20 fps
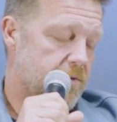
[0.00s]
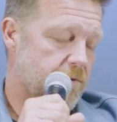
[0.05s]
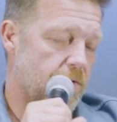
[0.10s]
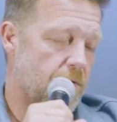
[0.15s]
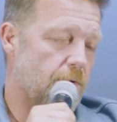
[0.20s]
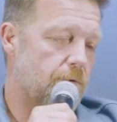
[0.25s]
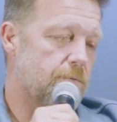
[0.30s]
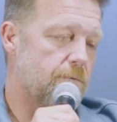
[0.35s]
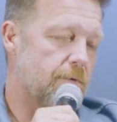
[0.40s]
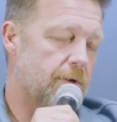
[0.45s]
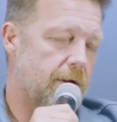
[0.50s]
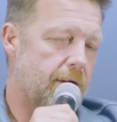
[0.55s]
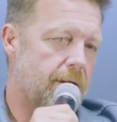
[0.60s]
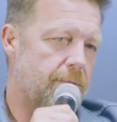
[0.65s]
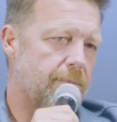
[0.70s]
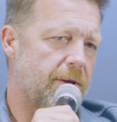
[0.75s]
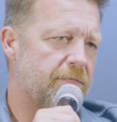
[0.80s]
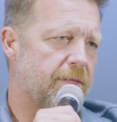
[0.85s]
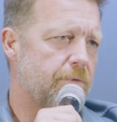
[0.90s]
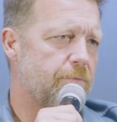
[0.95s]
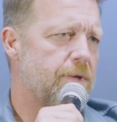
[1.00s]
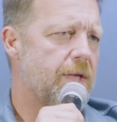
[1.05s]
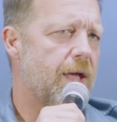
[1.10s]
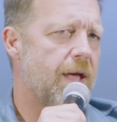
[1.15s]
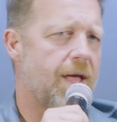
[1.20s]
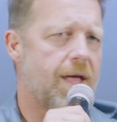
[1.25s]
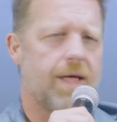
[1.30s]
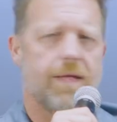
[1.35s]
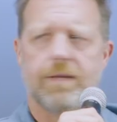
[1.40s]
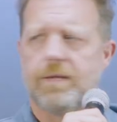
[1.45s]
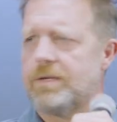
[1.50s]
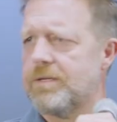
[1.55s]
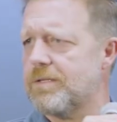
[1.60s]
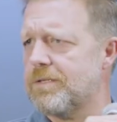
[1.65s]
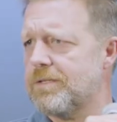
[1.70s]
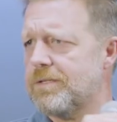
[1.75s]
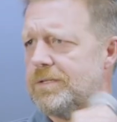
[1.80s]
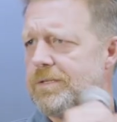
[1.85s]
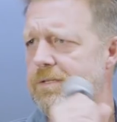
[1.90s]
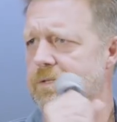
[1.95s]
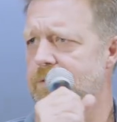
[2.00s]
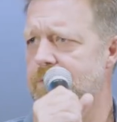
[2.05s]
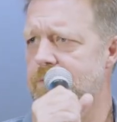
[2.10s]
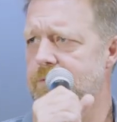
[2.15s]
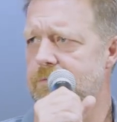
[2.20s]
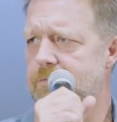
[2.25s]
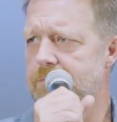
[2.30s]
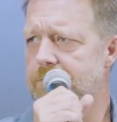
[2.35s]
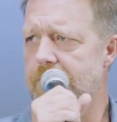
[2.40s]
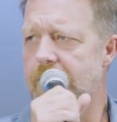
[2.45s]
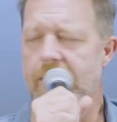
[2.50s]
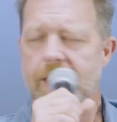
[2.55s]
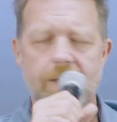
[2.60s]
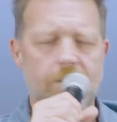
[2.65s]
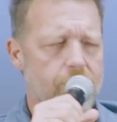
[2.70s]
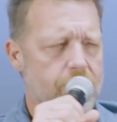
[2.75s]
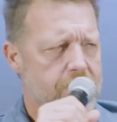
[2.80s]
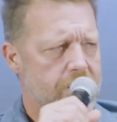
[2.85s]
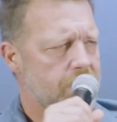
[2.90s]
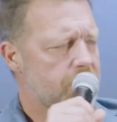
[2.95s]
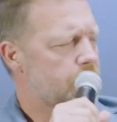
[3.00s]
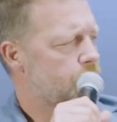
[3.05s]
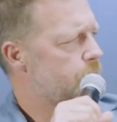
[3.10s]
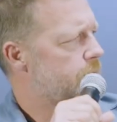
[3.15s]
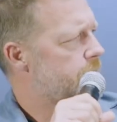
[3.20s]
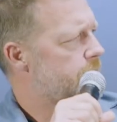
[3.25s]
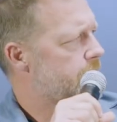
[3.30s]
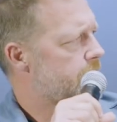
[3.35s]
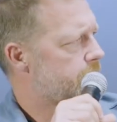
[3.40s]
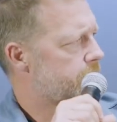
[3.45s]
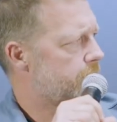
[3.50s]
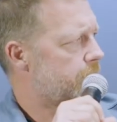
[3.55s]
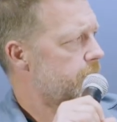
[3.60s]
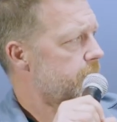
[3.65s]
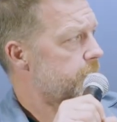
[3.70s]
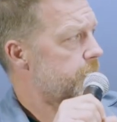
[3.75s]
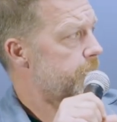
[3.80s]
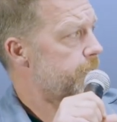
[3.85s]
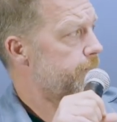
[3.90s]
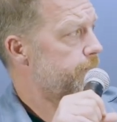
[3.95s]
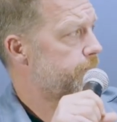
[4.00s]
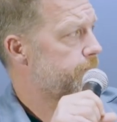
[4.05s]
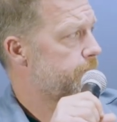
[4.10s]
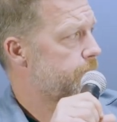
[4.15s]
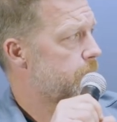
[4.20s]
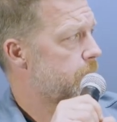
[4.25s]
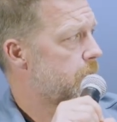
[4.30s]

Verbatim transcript: So um, I think we had eight weeks with the stunt team,